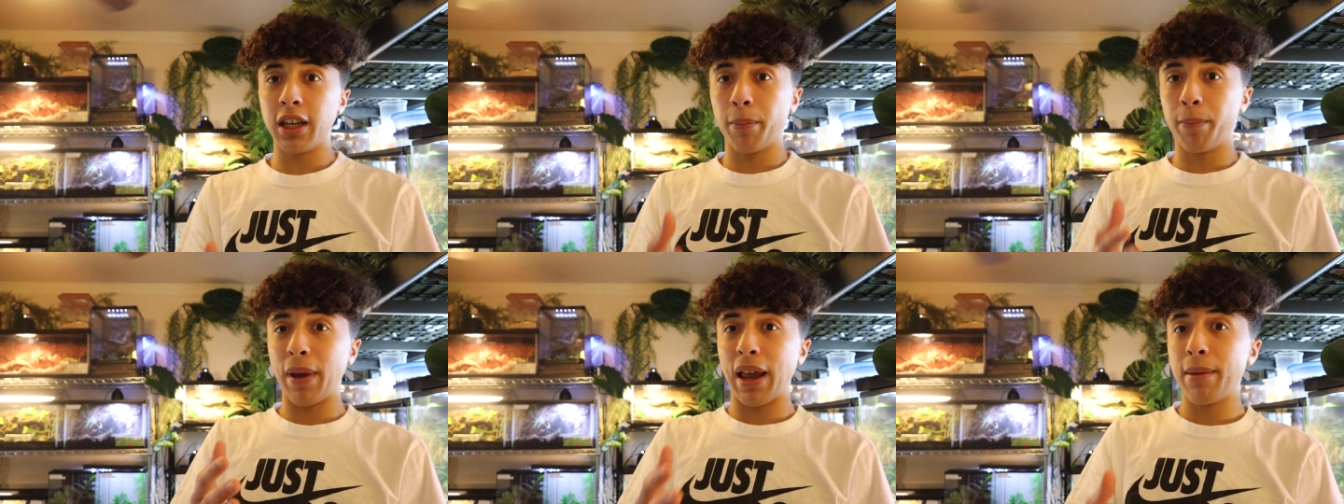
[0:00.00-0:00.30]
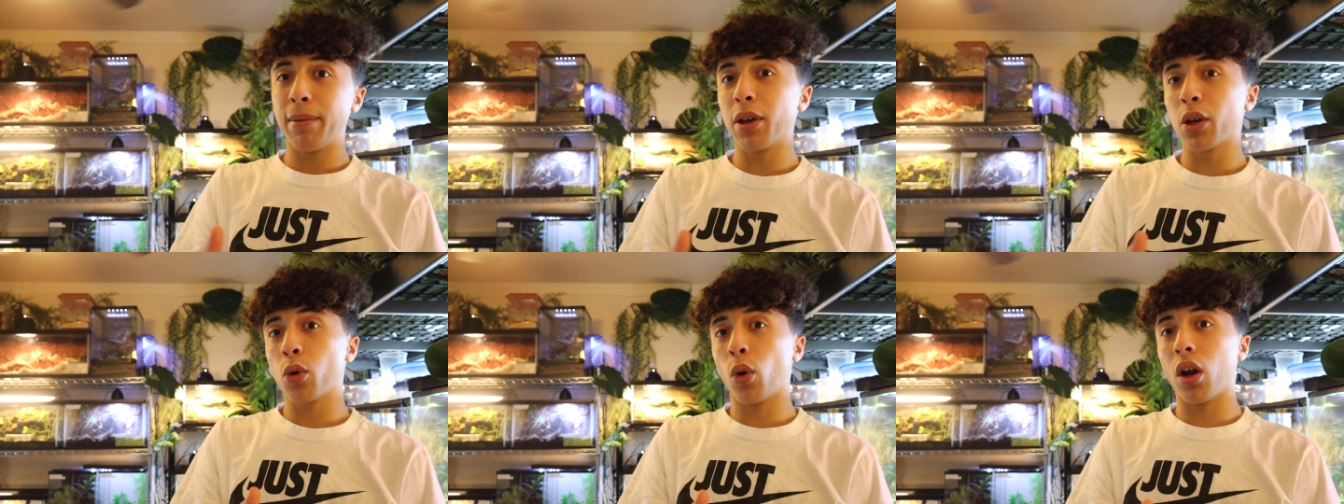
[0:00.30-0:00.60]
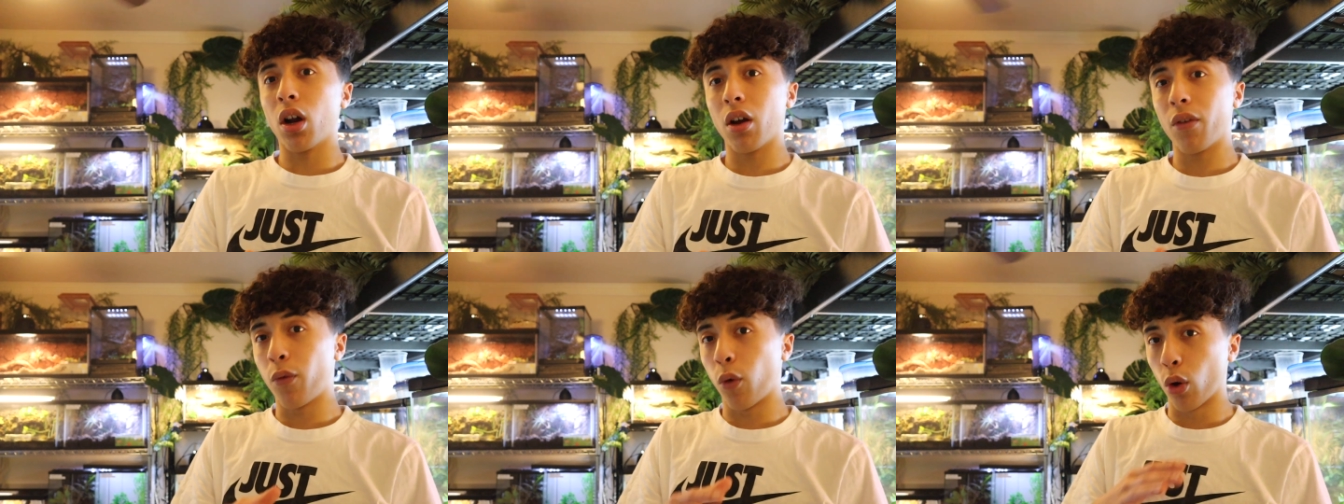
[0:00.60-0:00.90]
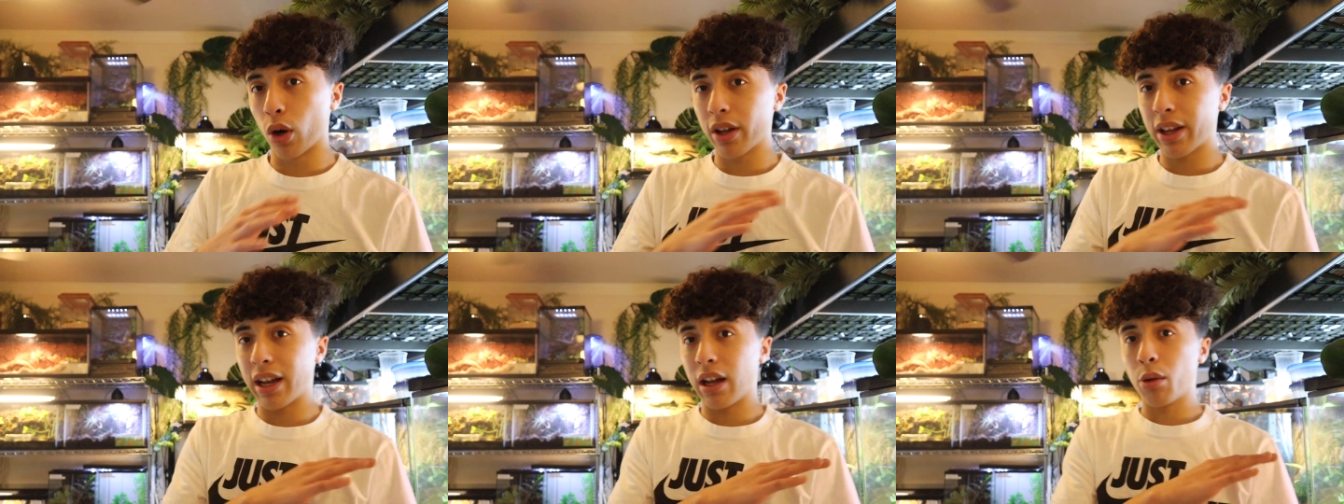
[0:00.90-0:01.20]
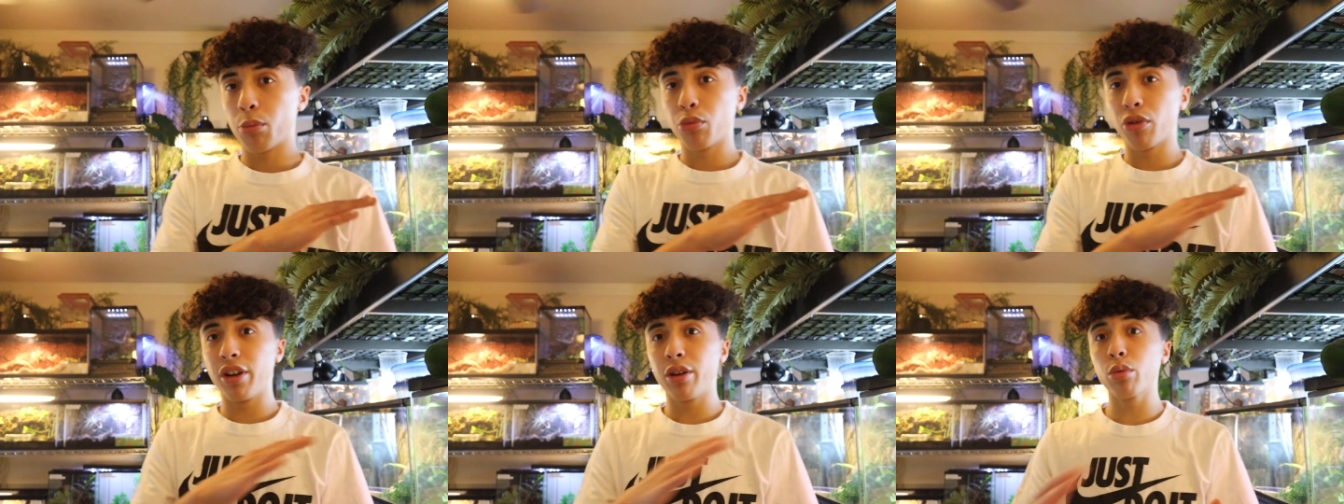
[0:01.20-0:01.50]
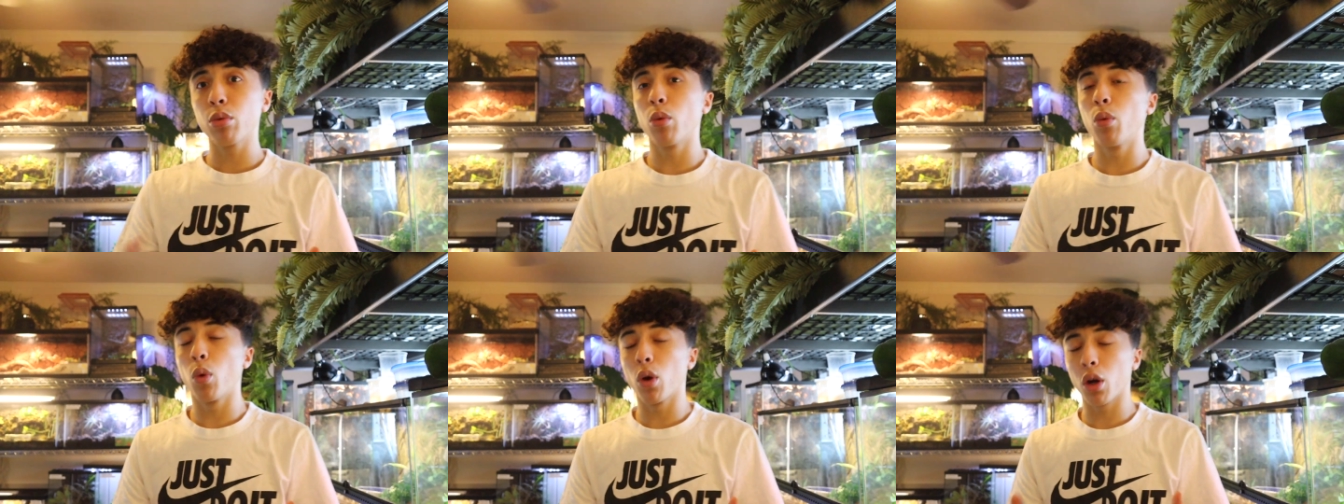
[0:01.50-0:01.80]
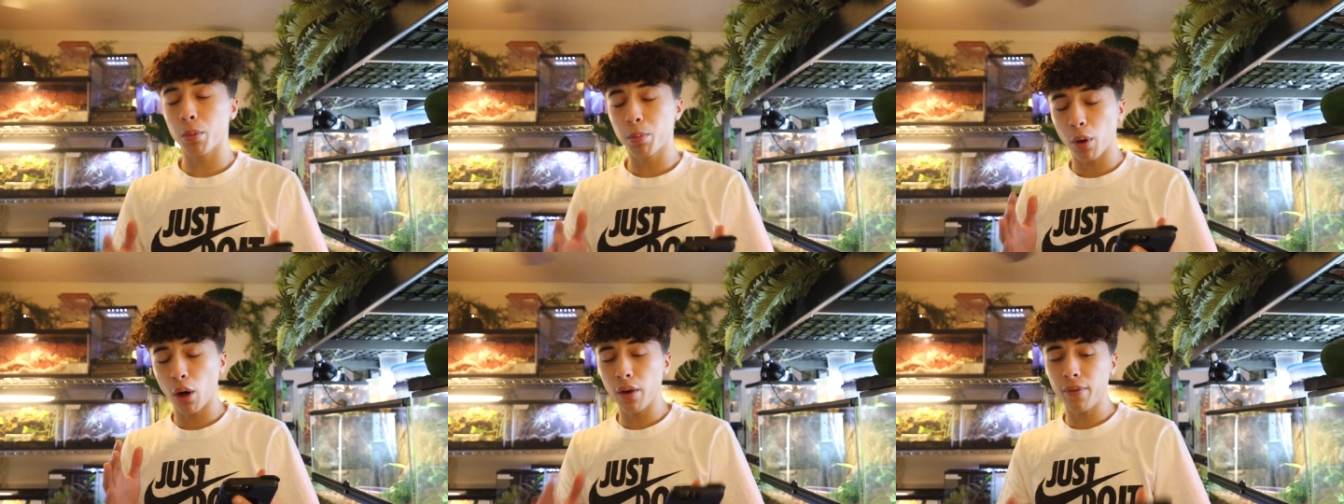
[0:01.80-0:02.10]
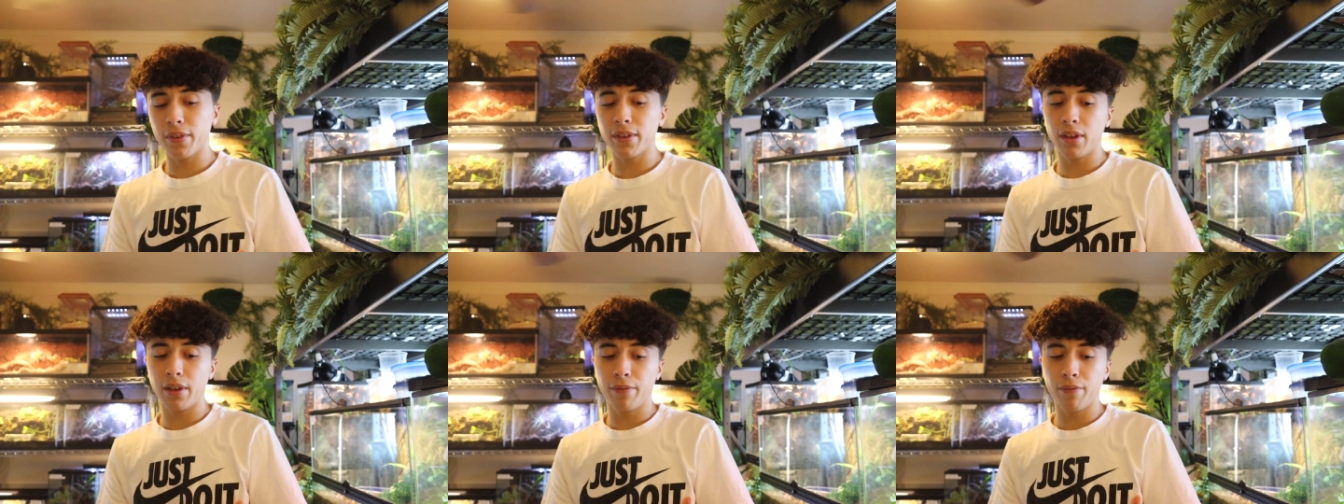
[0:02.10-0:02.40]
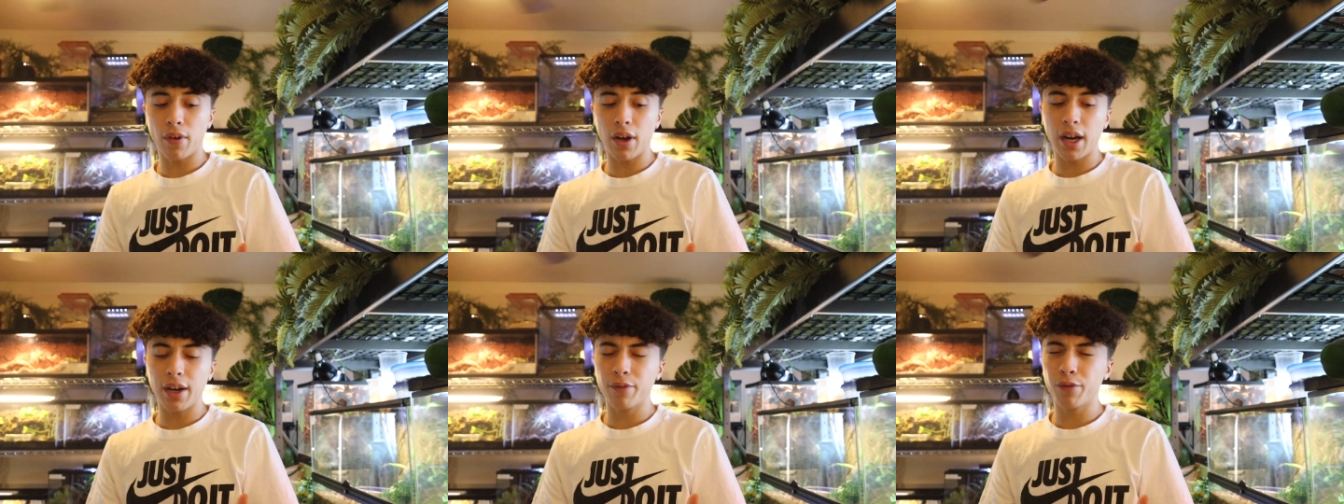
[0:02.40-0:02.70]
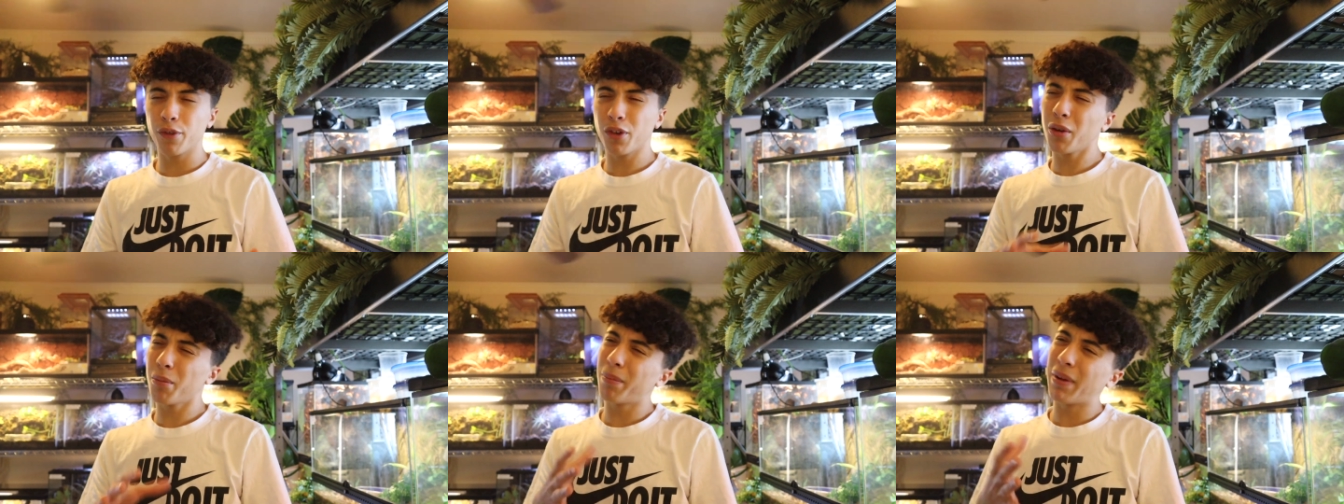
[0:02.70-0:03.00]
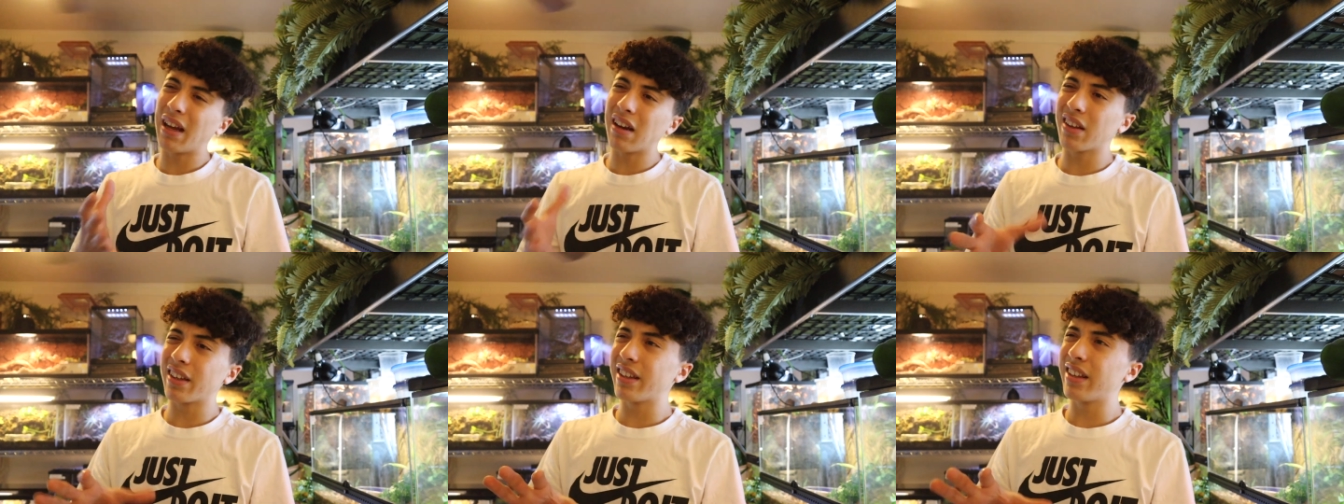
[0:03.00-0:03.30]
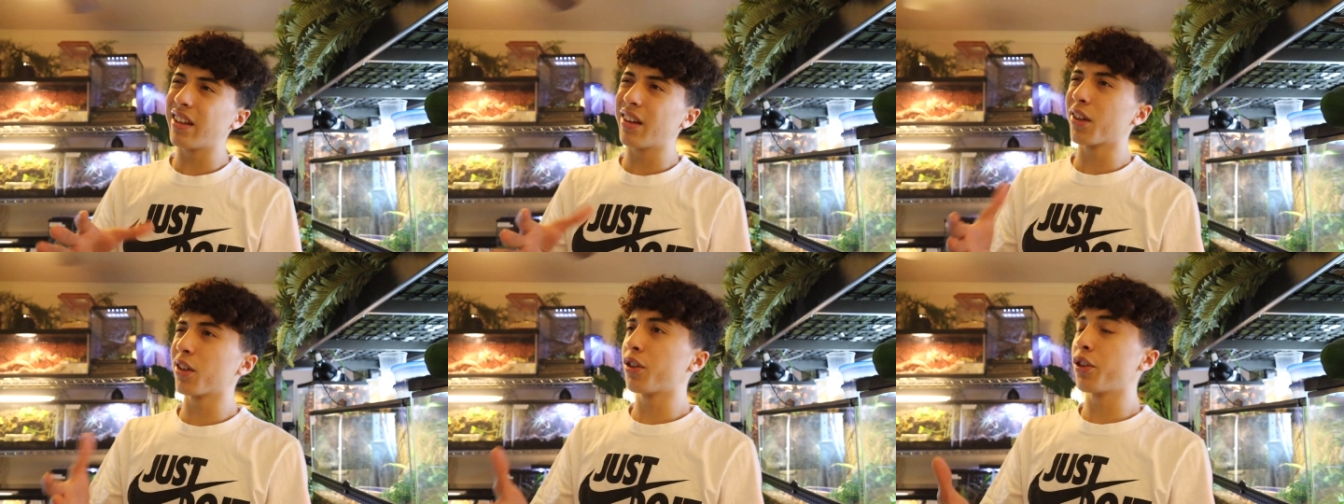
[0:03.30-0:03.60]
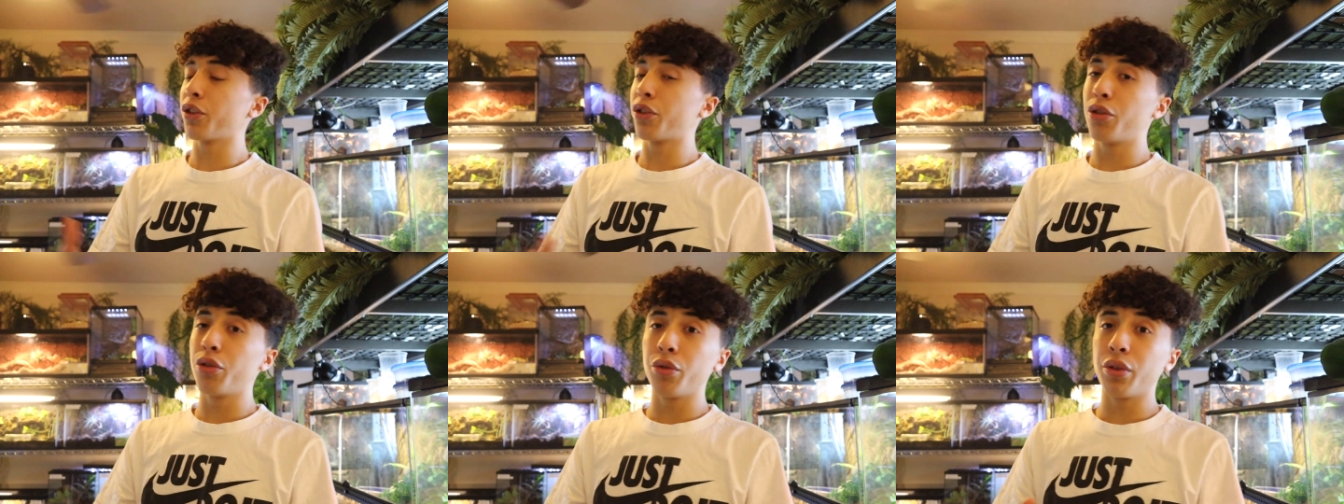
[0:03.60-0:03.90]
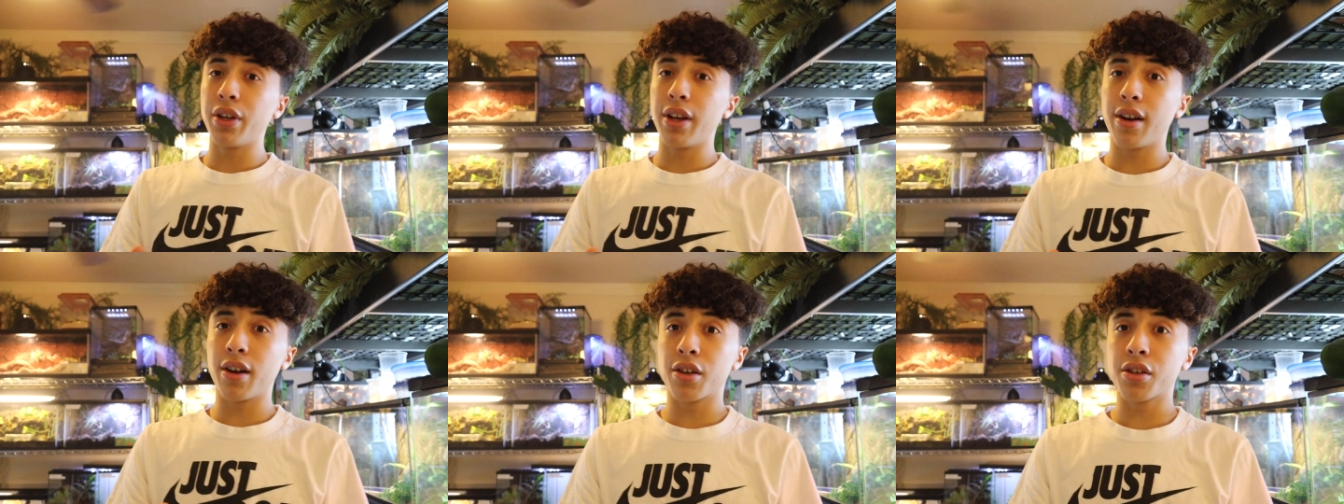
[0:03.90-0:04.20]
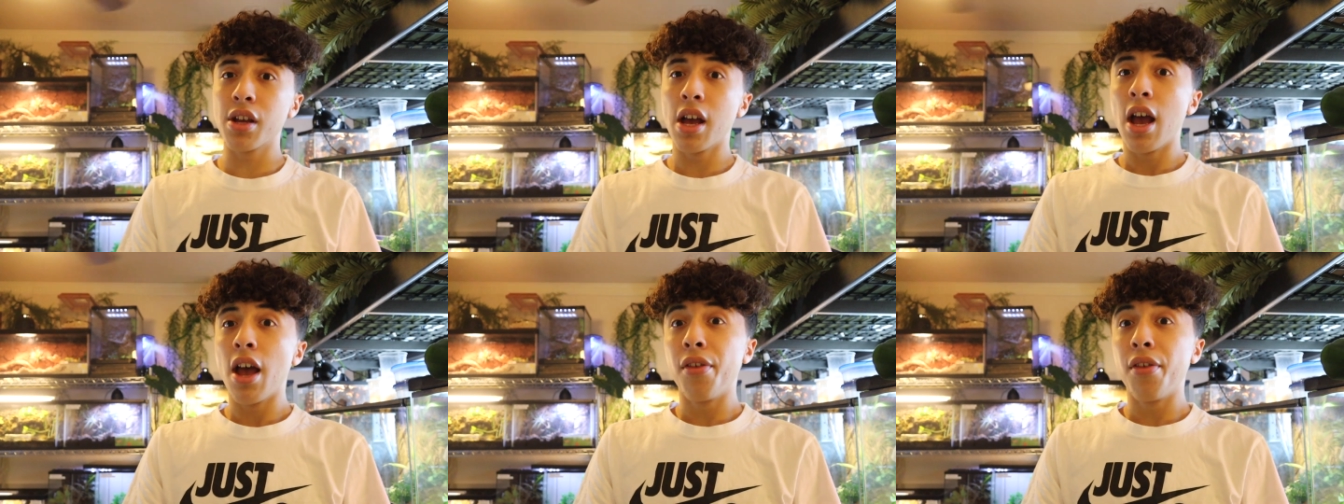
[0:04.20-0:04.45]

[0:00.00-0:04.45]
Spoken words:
a baby iguana, a 40-gallon breeder will work perfectly fine for about a year to 2 years.